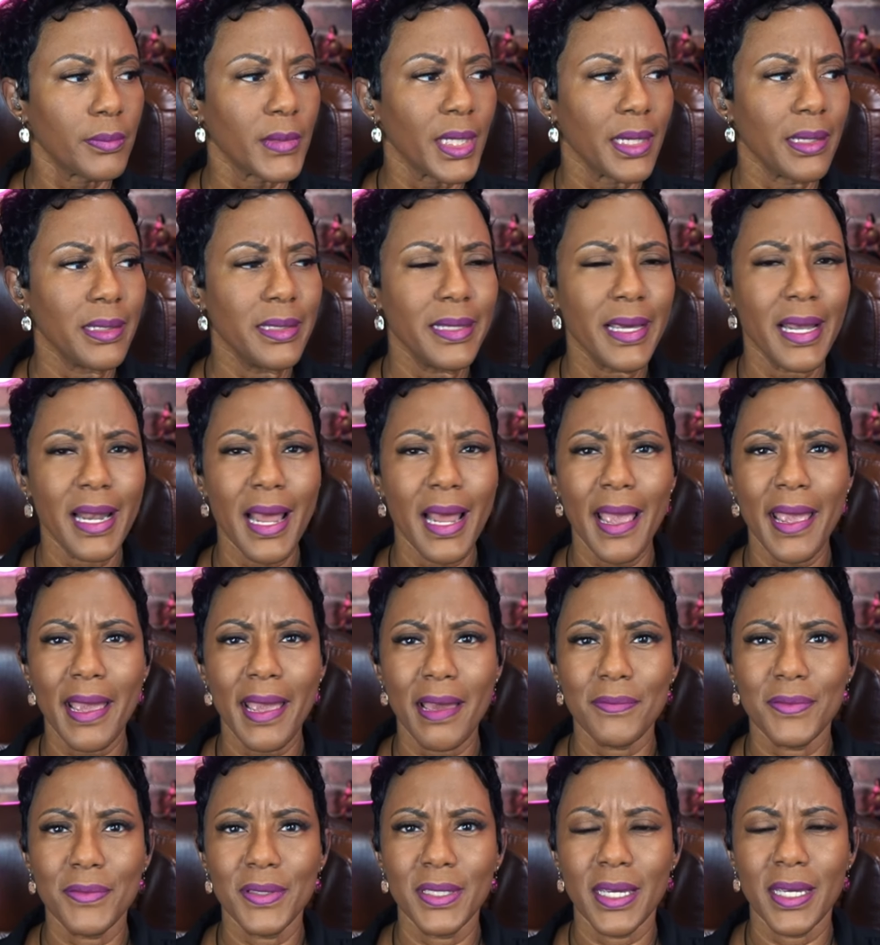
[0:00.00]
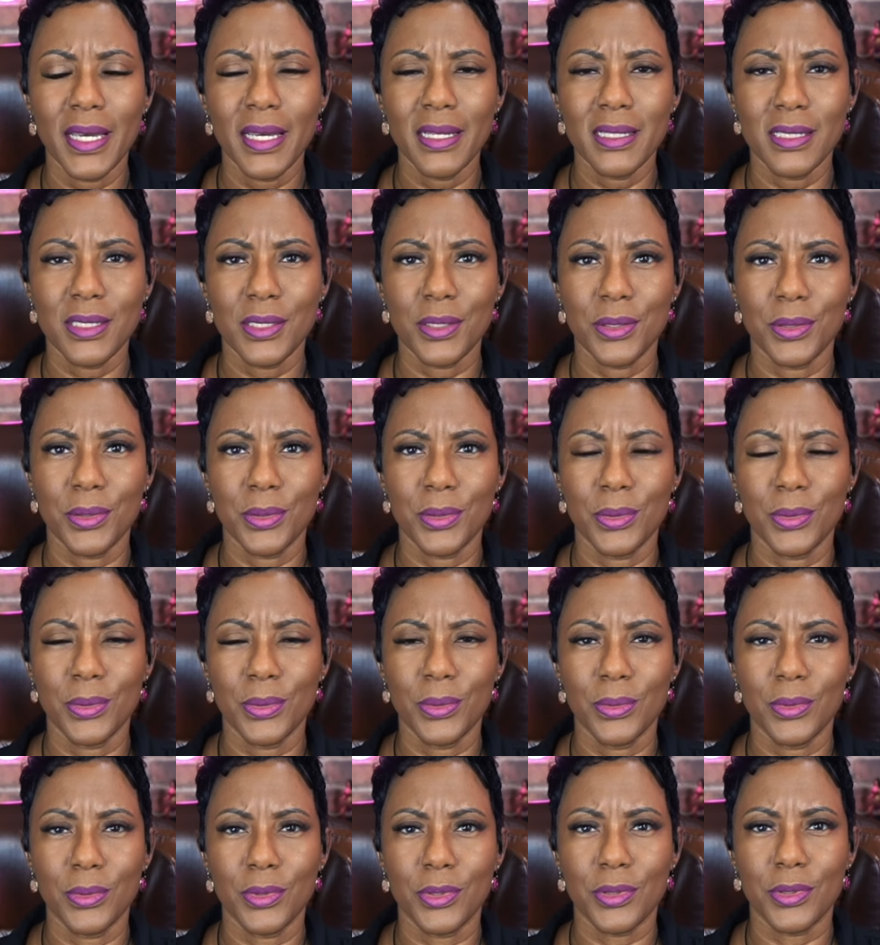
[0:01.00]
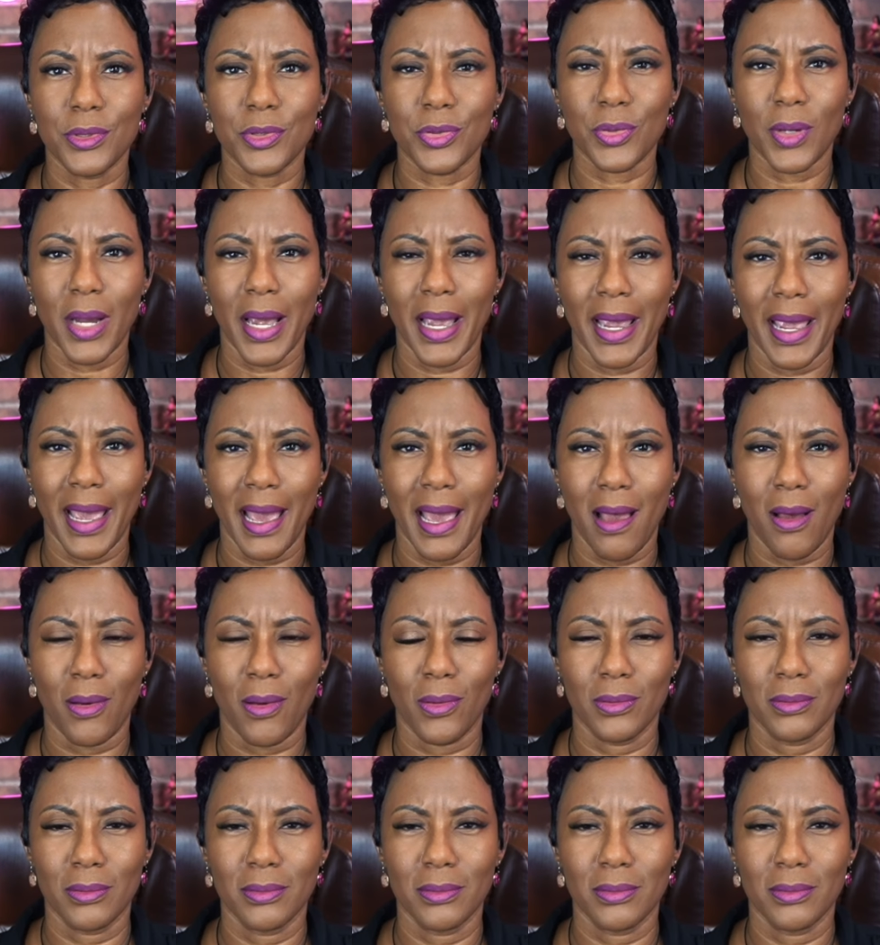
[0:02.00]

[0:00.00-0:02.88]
that I have yet to try out.